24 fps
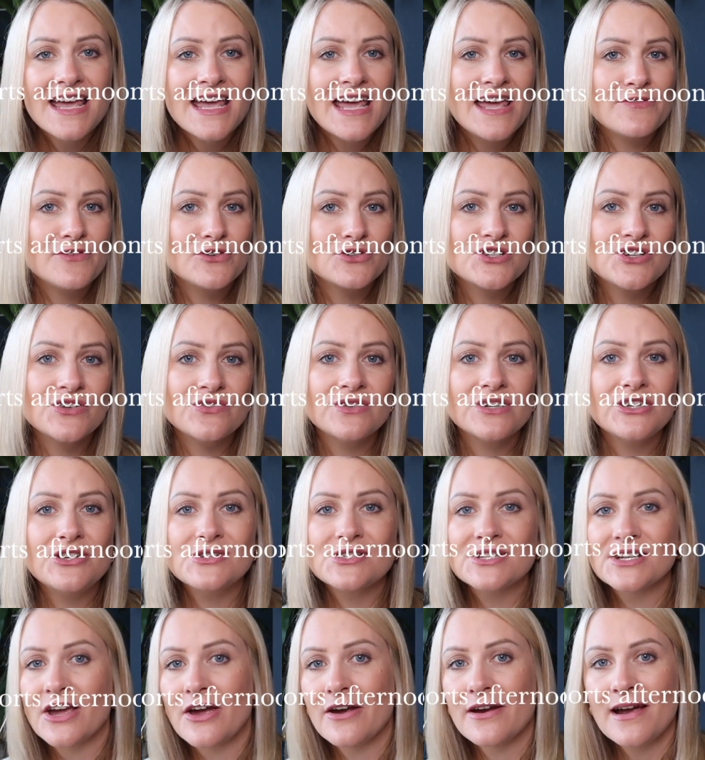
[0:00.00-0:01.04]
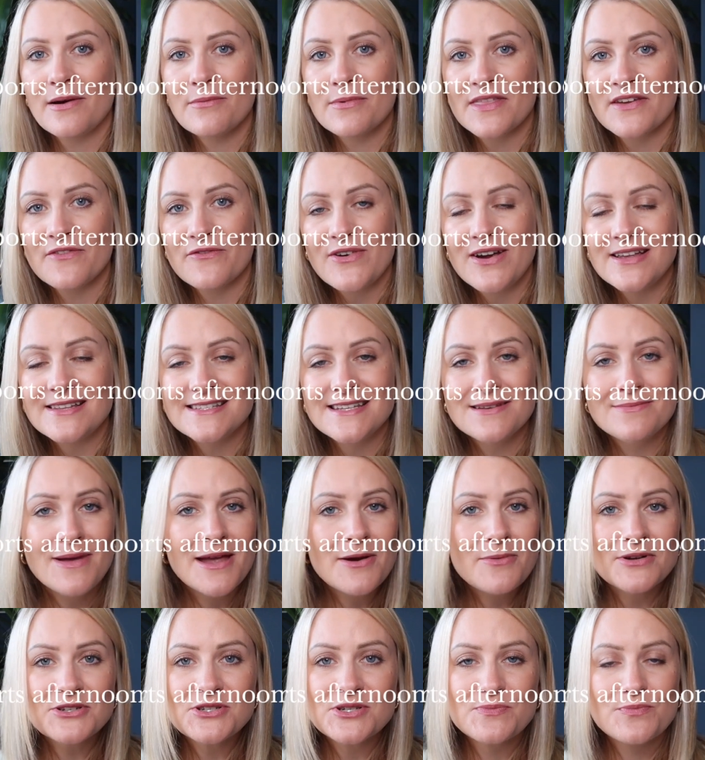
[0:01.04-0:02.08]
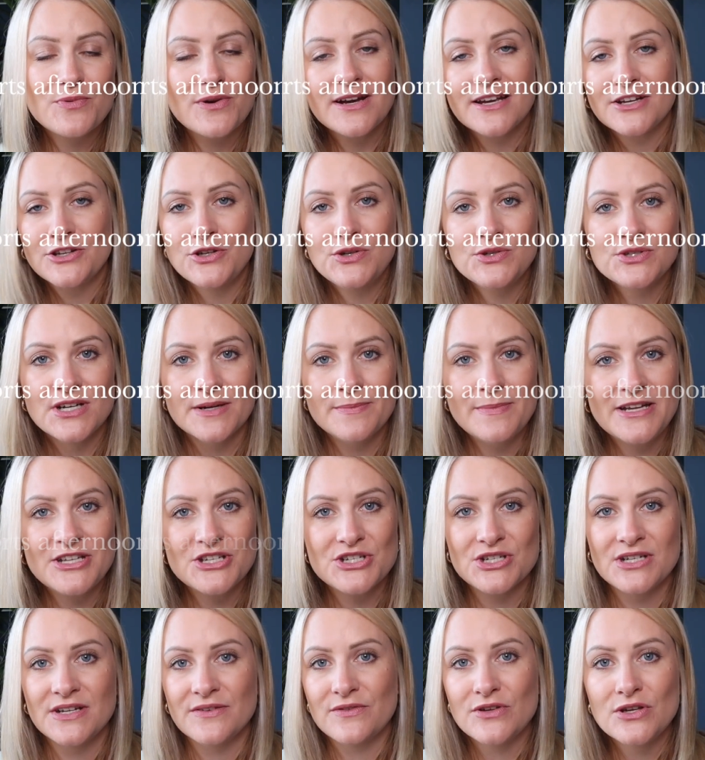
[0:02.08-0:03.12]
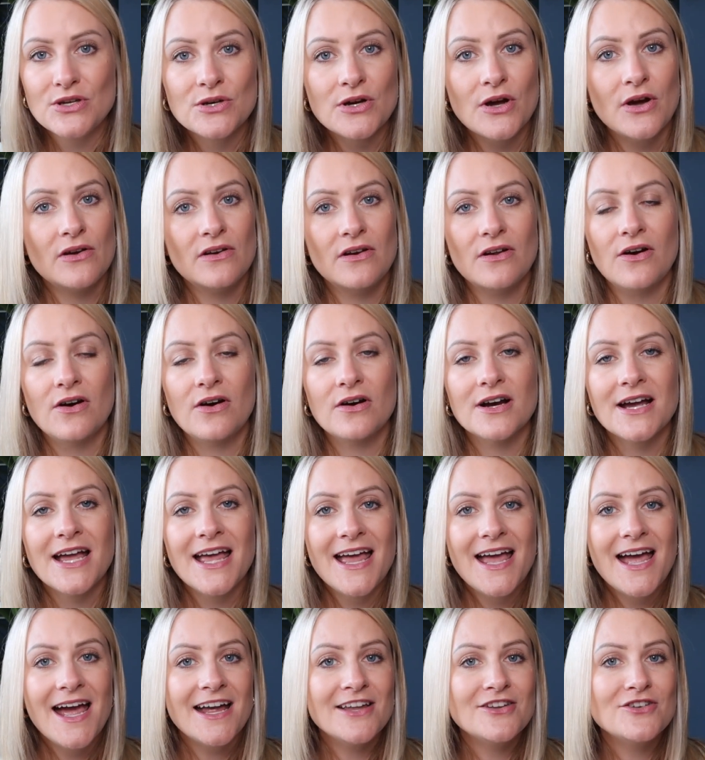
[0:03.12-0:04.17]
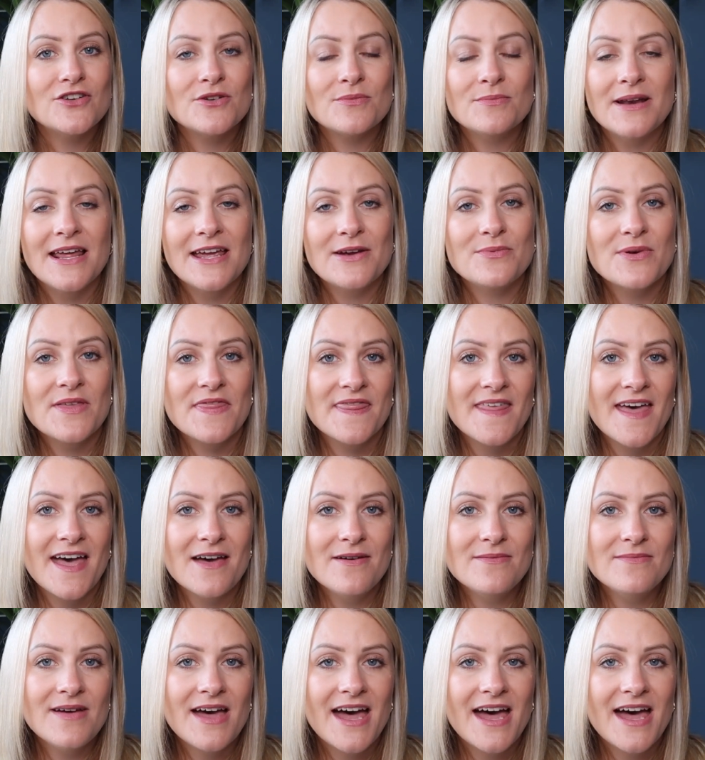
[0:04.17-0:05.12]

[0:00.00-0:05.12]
If your children are used to going out with their friends, it may well just bring a new dimension if you go along and you can play with them.